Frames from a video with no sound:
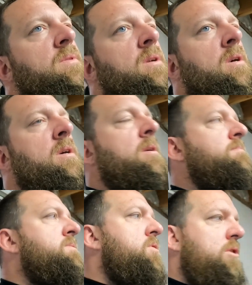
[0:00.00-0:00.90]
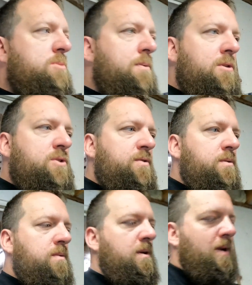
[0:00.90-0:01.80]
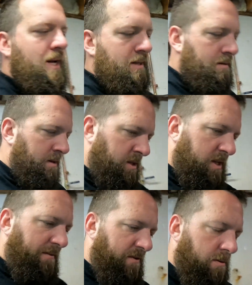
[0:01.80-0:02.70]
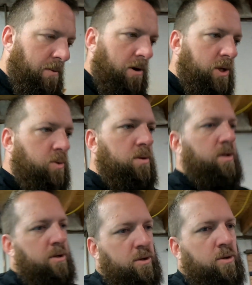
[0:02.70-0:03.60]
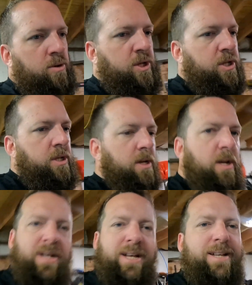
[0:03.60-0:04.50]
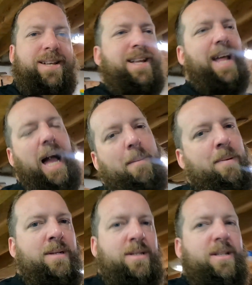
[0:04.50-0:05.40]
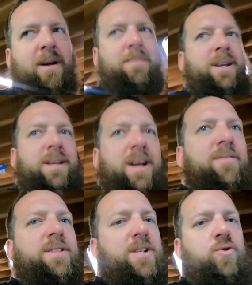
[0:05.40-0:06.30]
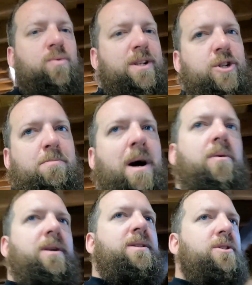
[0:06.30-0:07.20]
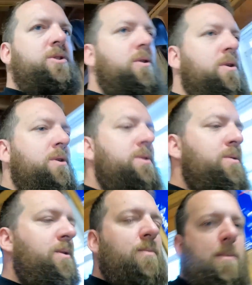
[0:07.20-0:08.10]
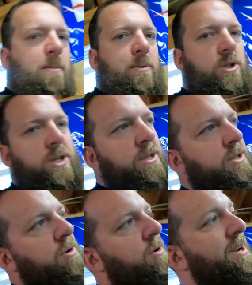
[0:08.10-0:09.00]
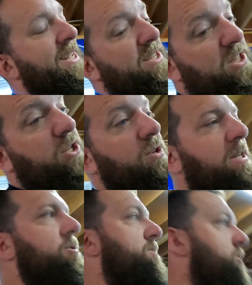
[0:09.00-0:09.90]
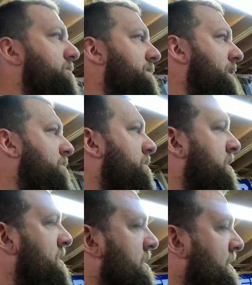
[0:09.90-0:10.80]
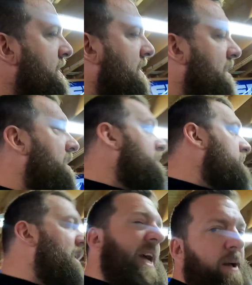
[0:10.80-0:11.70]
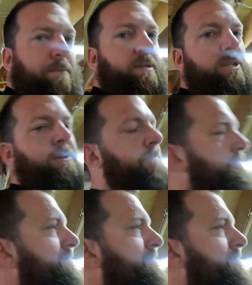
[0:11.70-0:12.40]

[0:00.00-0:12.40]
crossbars for the rear end, the stiffener bars were loose. It happens. I mean, everything's rigid mounted in this car. The only rubber bushing in this car is the transmission mount. So it happens.